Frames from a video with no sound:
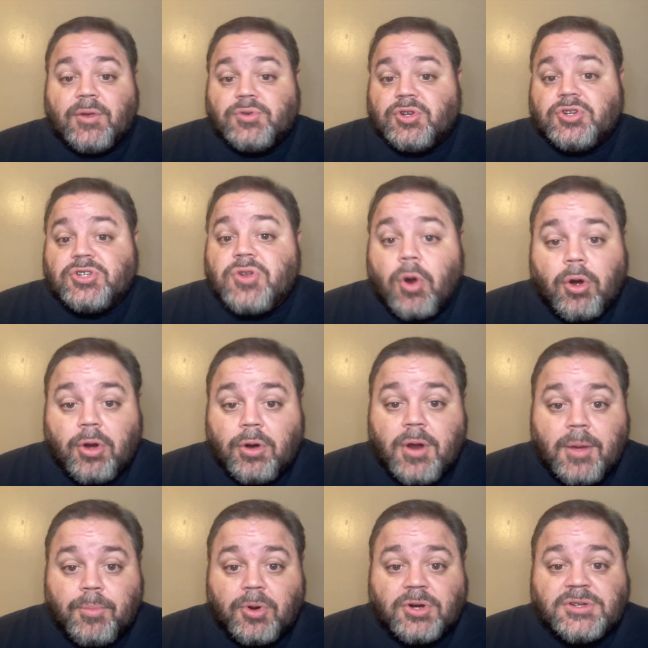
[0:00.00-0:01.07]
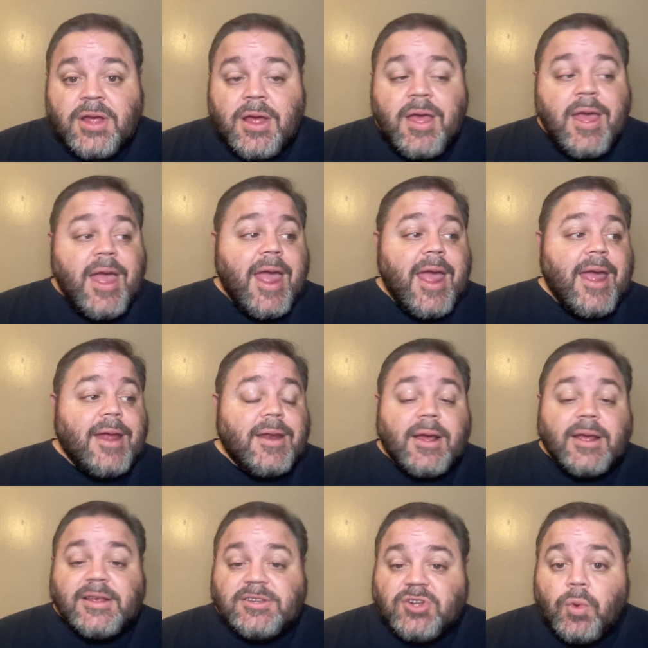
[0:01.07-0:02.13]
Those are starter numbers, and uh,
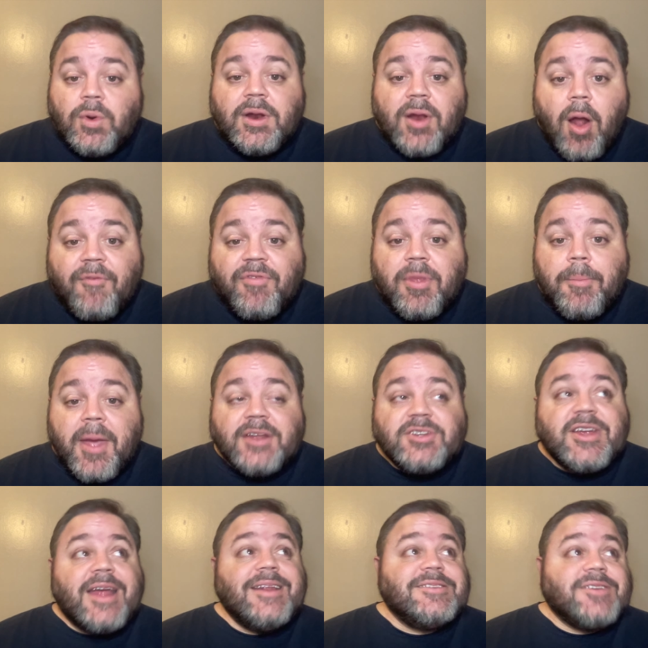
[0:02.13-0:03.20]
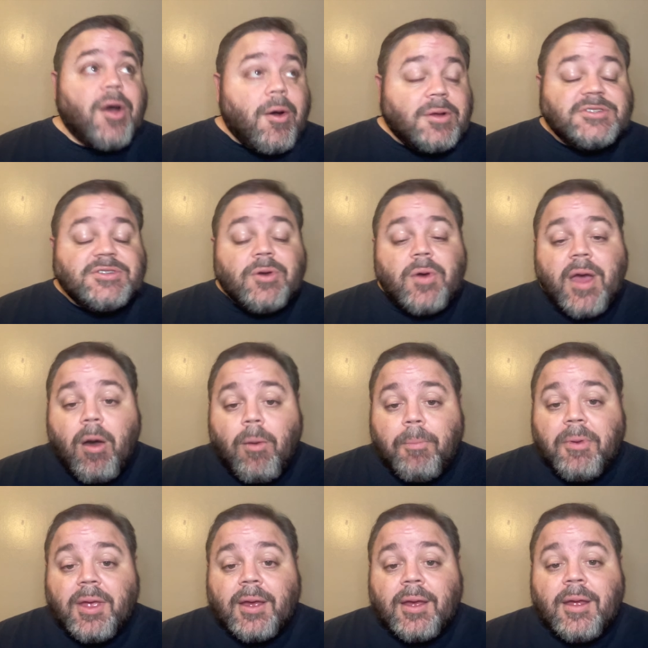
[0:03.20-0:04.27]
he's doing it off the bench, and he's also
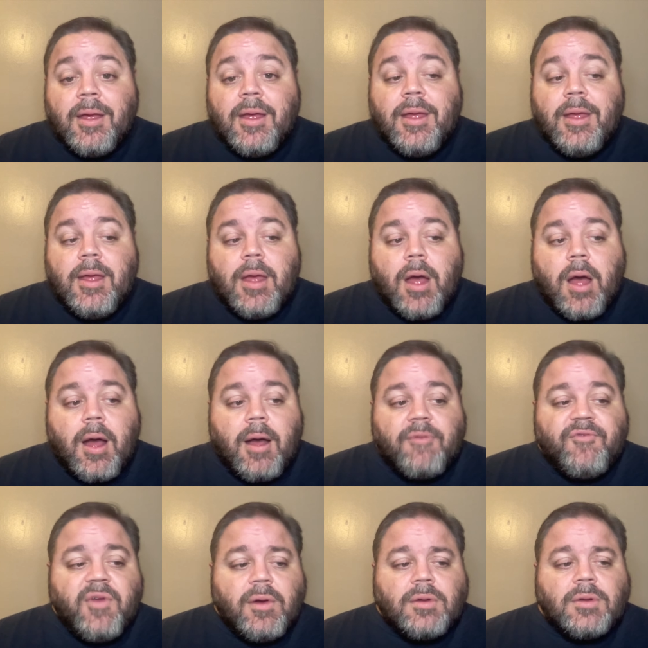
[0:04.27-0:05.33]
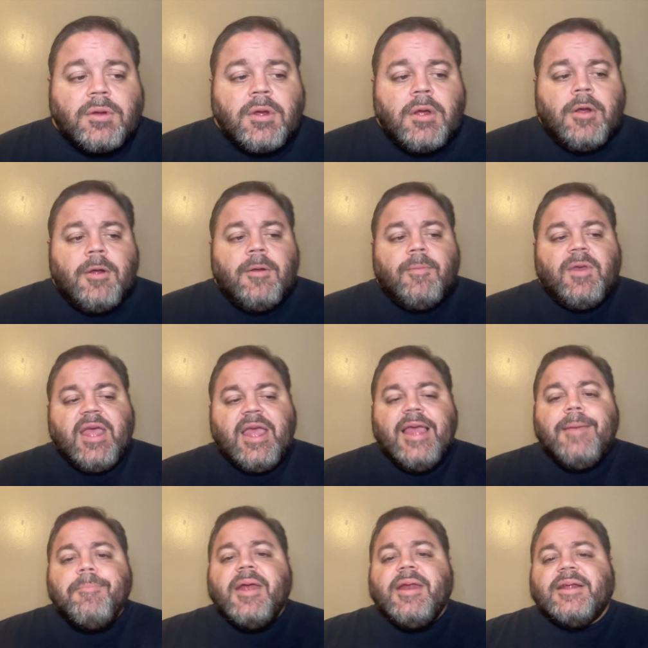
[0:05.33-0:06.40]
helping uh, Phil
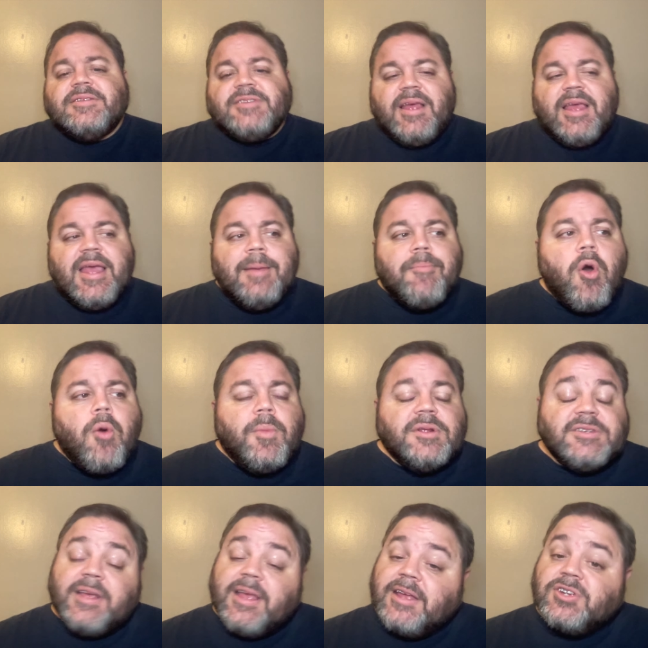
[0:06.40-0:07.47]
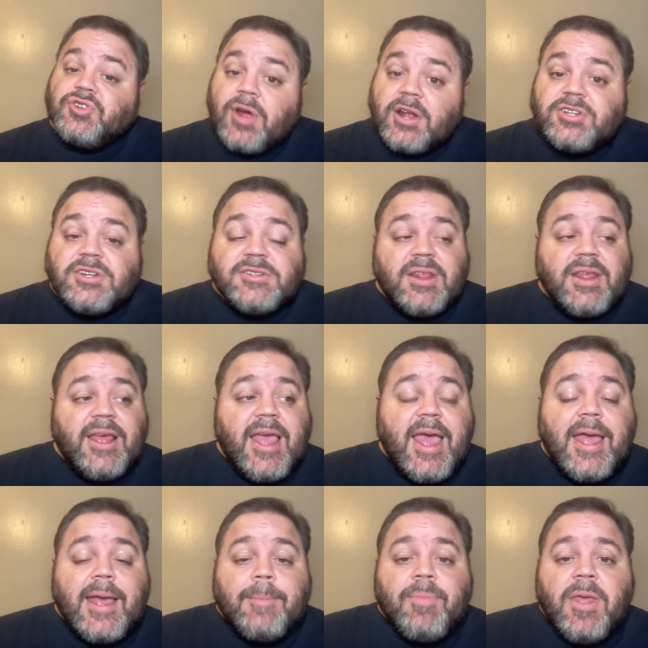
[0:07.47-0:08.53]
key minutes and key moments and key stretches of the
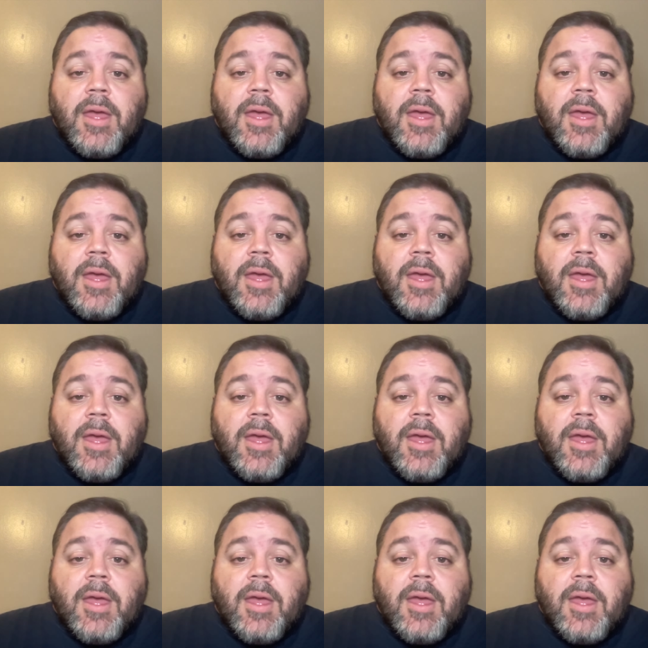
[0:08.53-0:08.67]
game